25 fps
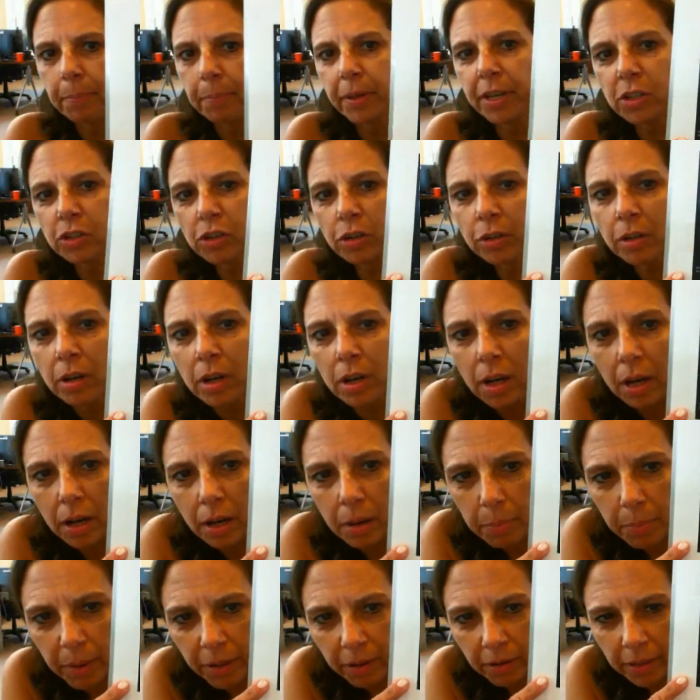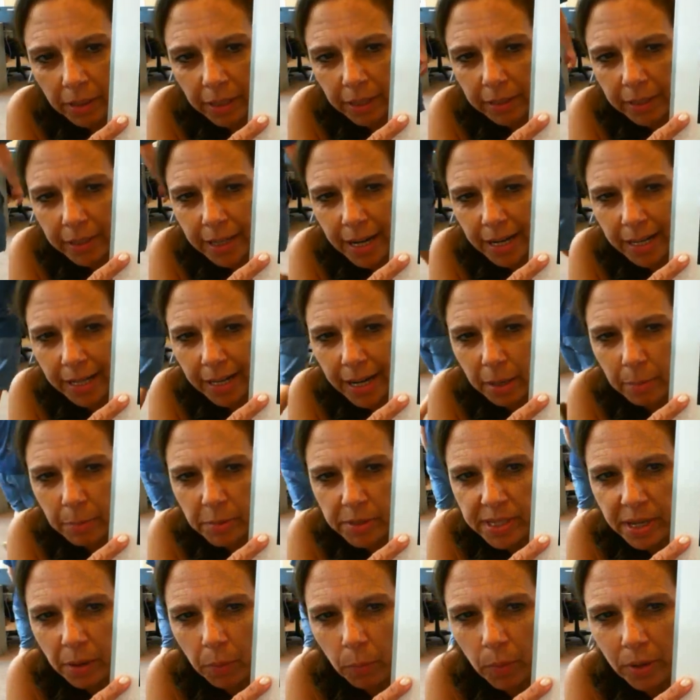picture, apparently the
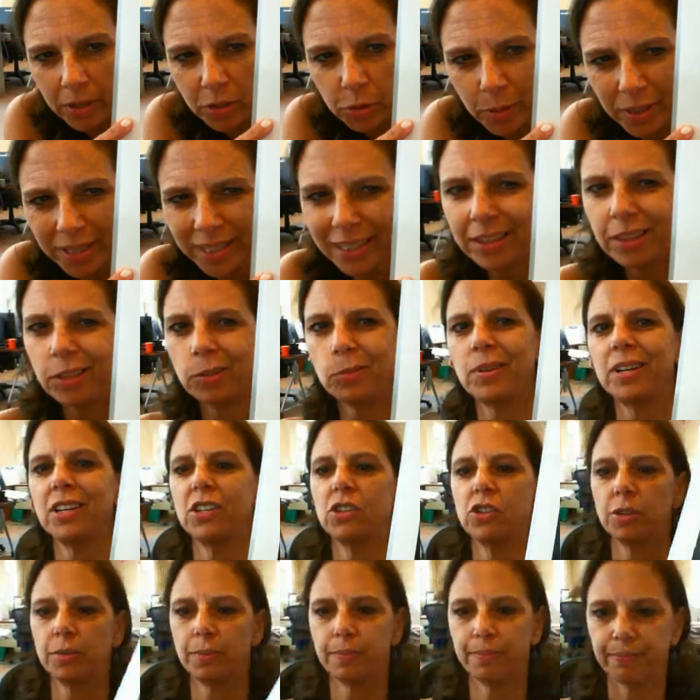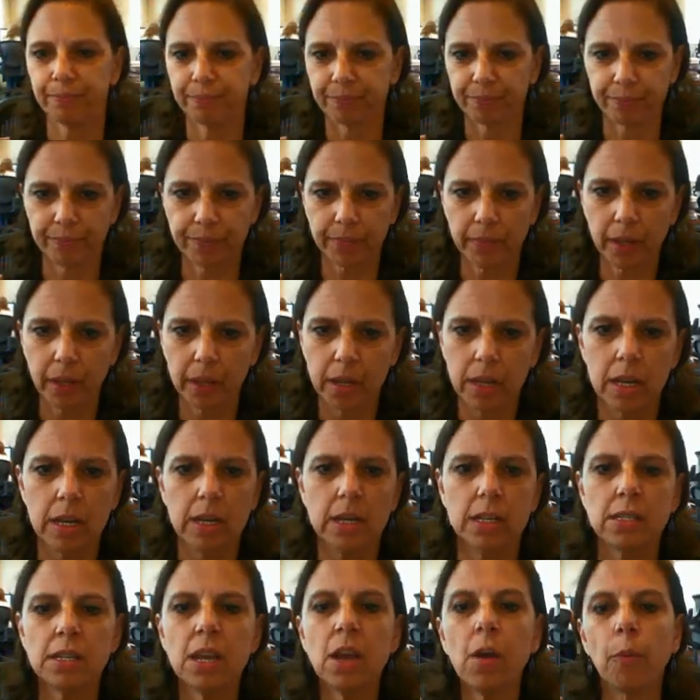99% want to eat the rich.
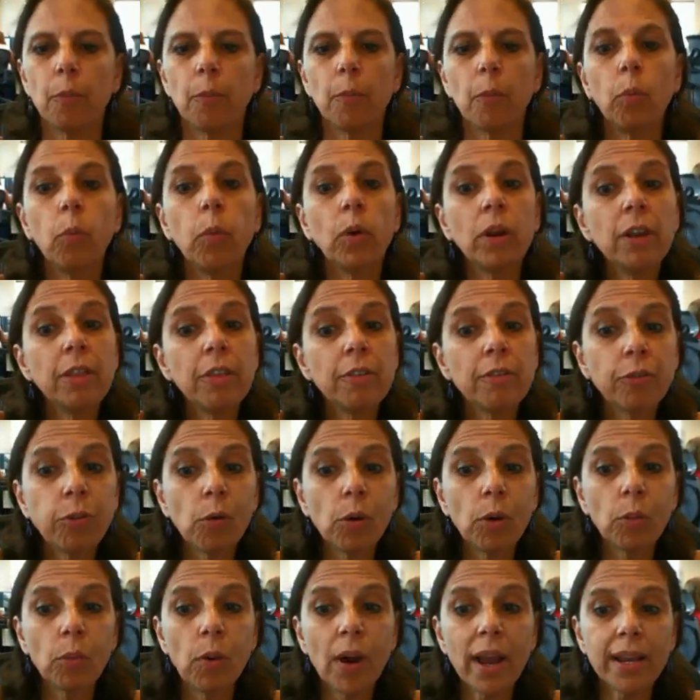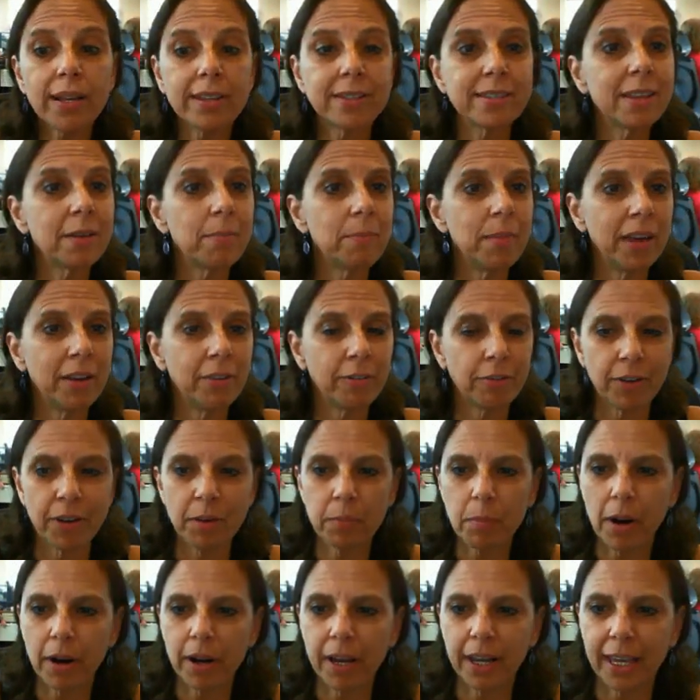So, what are the 4 rights that make free
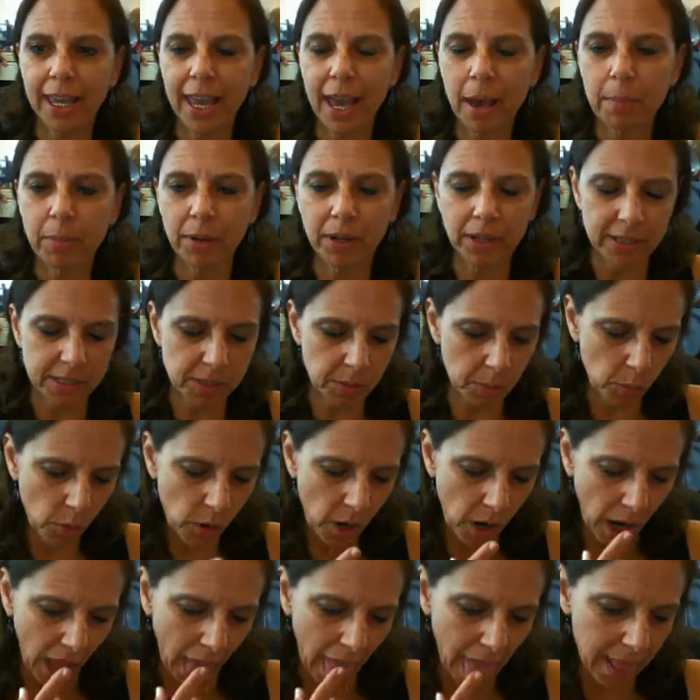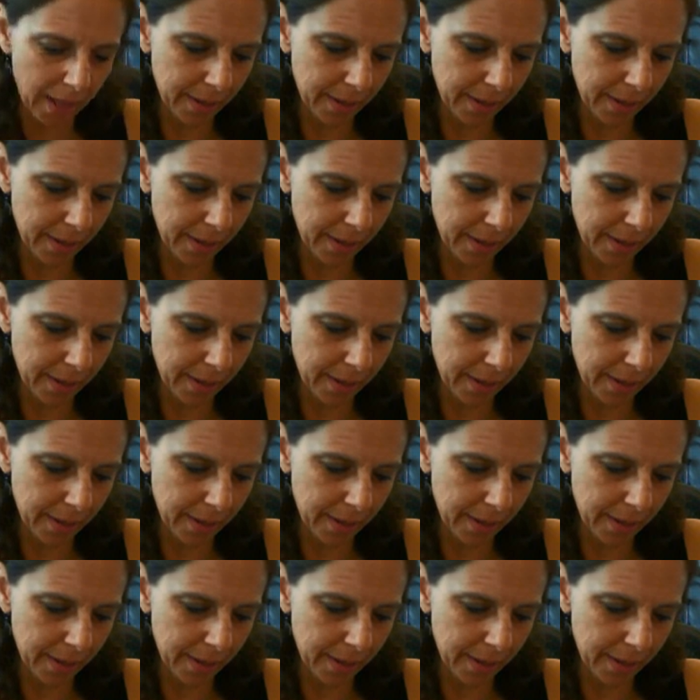market capitalism work?